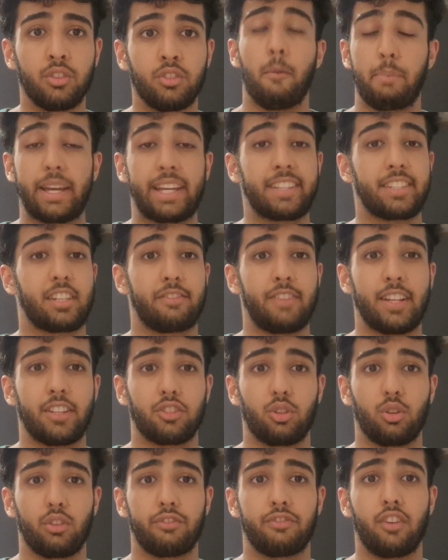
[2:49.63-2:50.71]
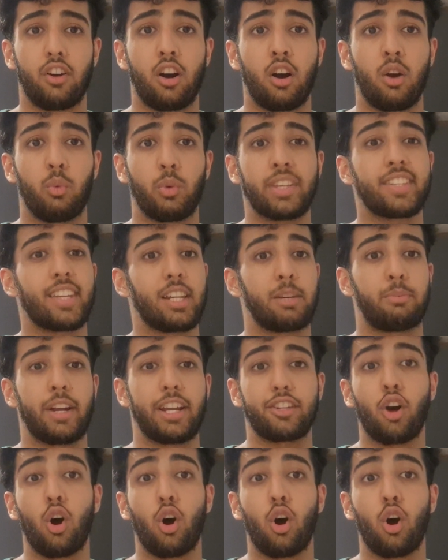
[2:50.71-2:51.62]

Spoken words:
Our biggest event so far, we celebrated